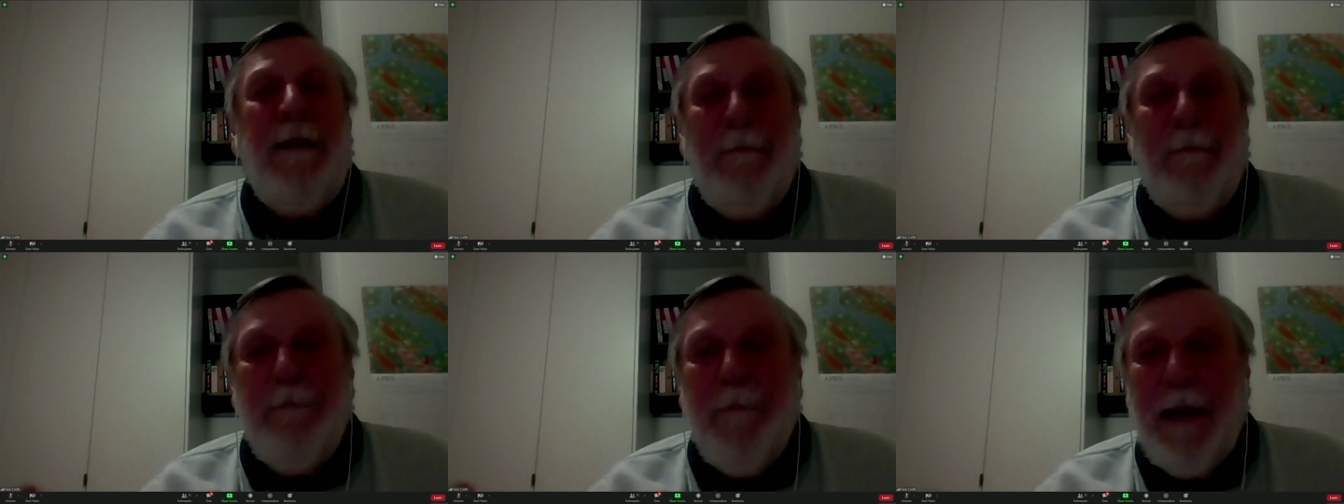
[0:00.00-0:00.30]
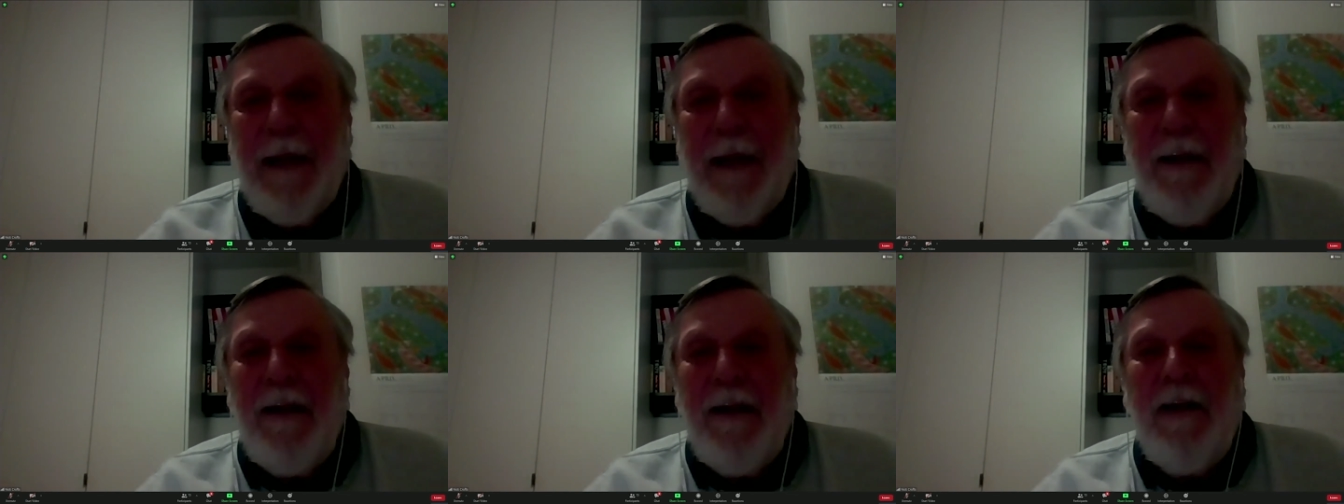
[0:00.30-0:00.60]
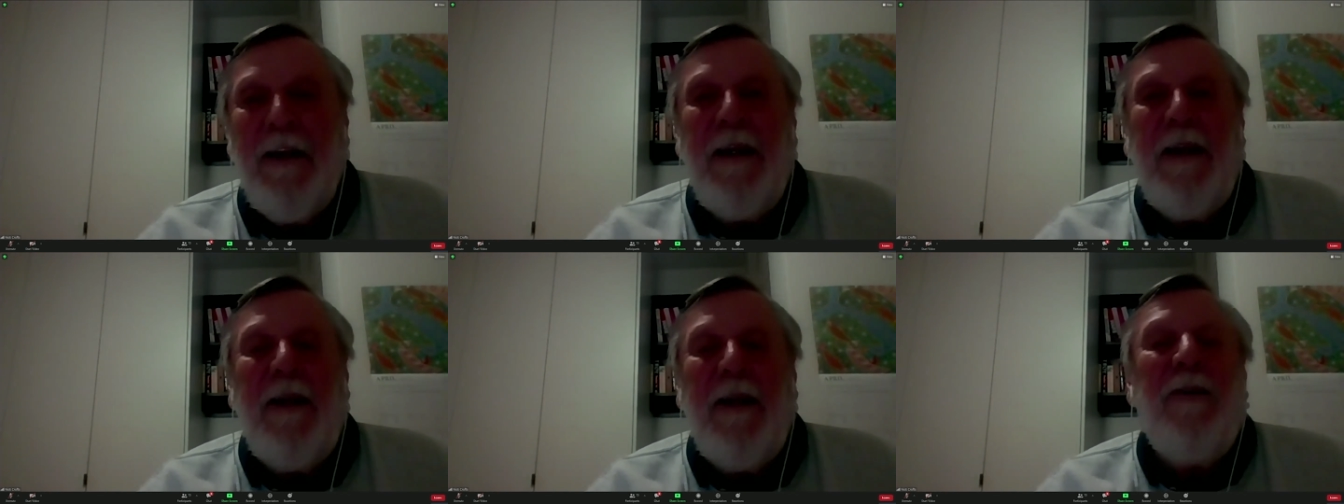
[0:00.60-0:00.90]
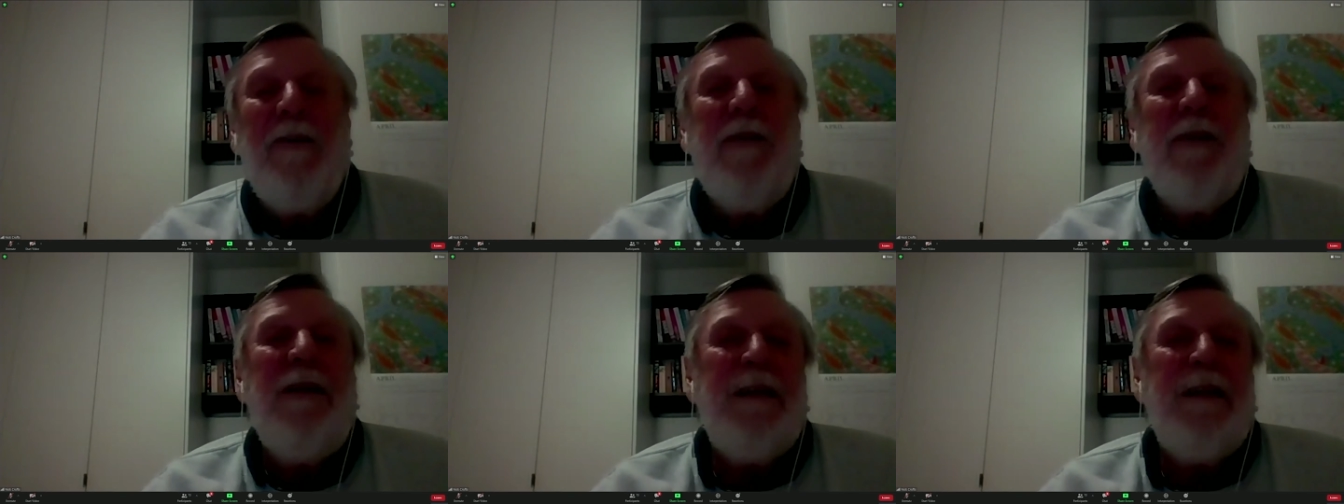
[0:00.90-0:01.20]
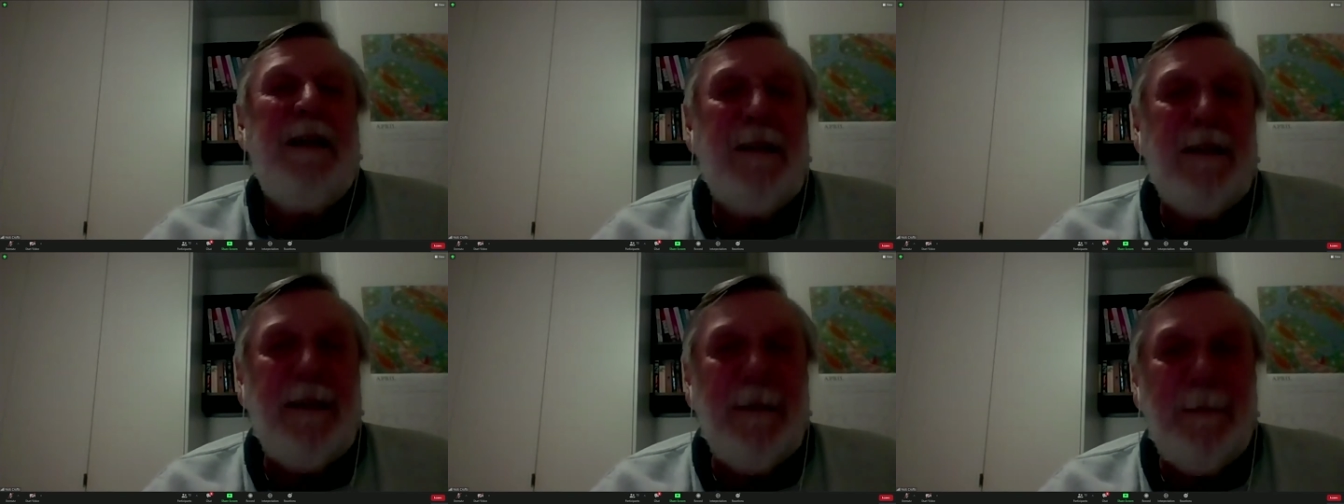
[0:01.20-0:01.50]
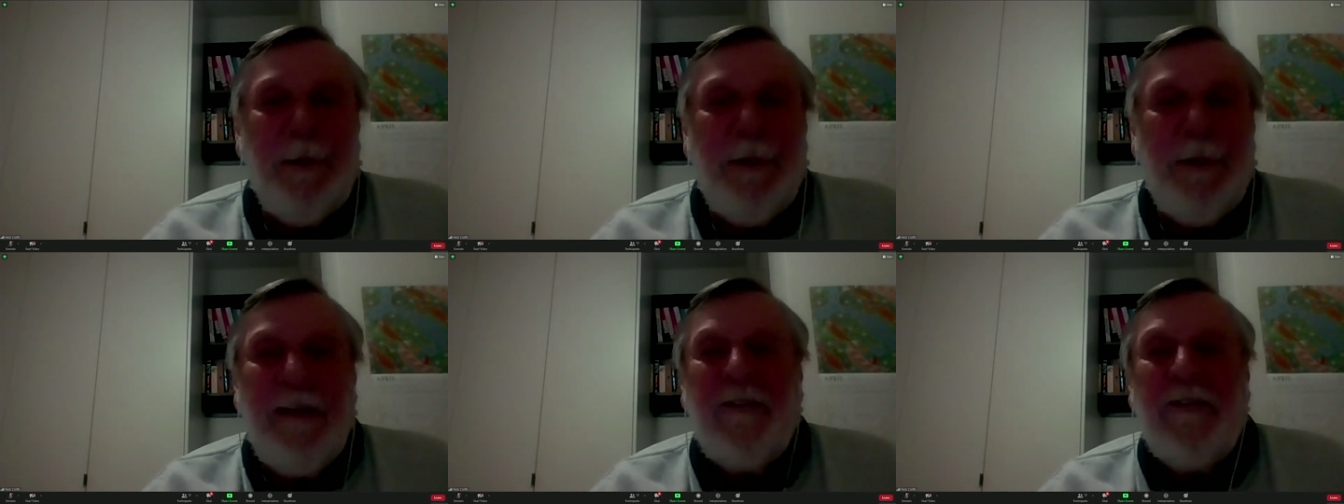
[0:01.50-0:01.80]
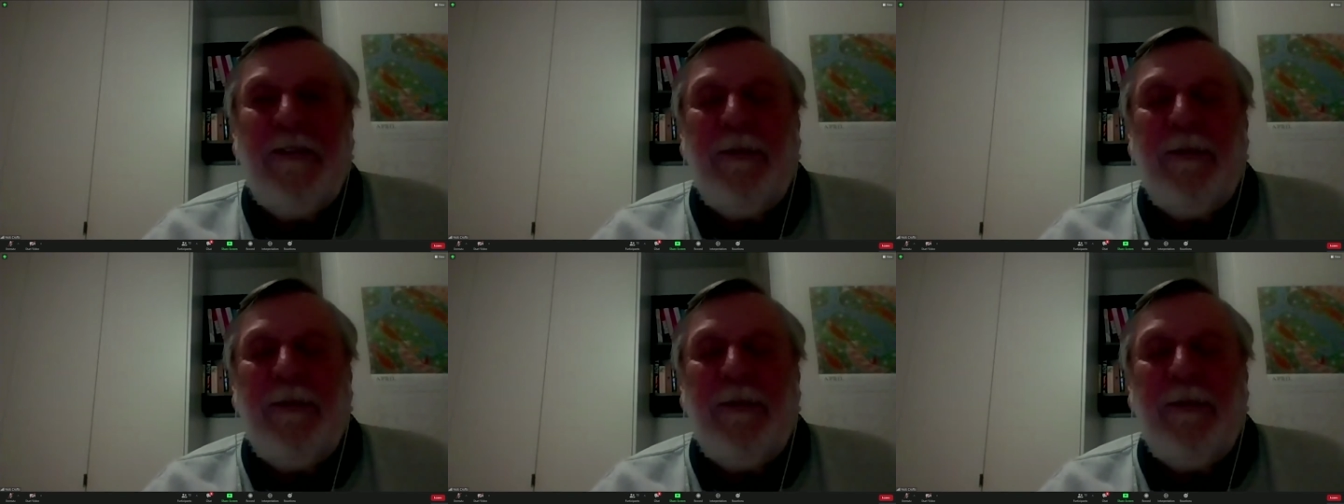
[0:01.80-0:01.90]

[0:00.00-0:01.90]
make it illegal, get the police